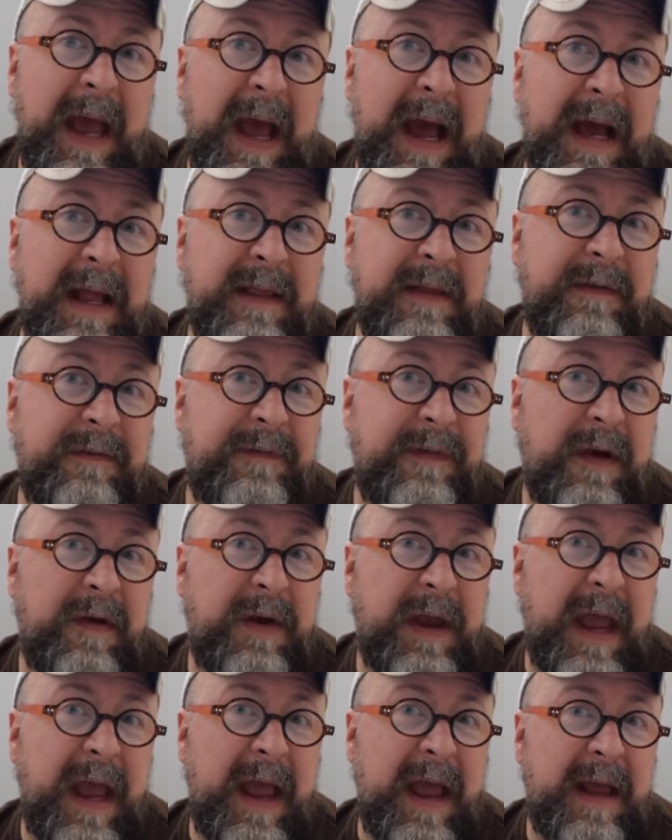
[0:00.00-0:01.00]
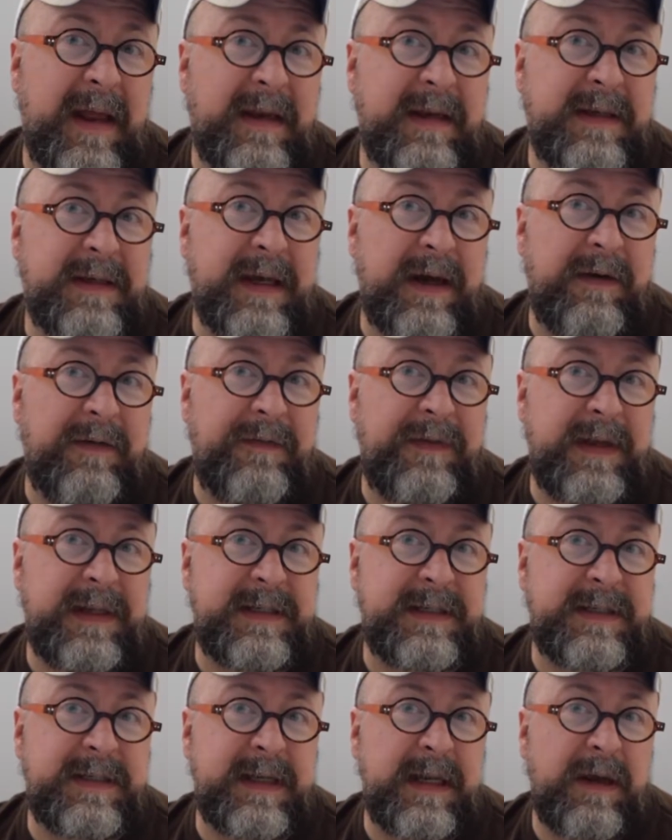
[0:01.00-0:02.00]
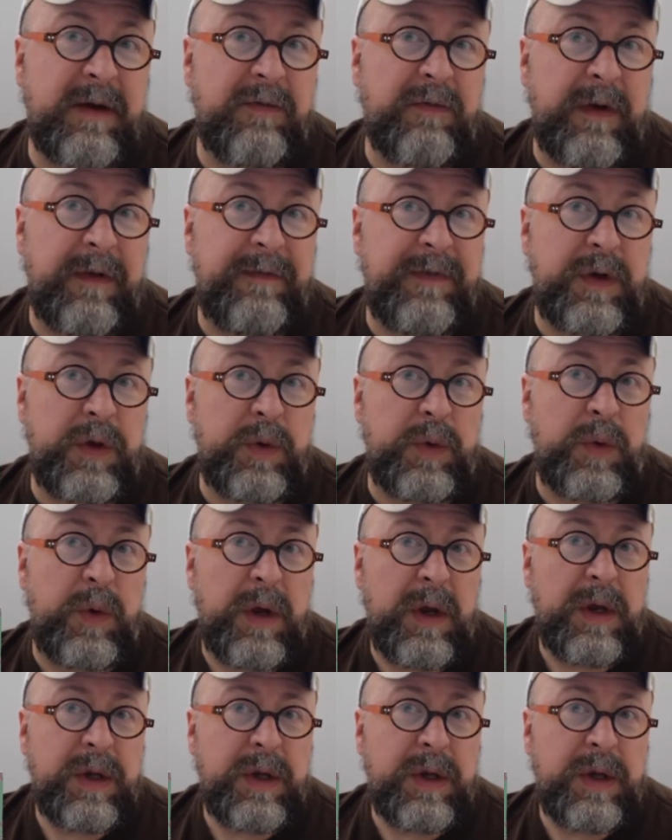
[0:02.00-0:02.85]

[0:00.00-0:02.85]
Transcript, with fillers: at the very end of this review,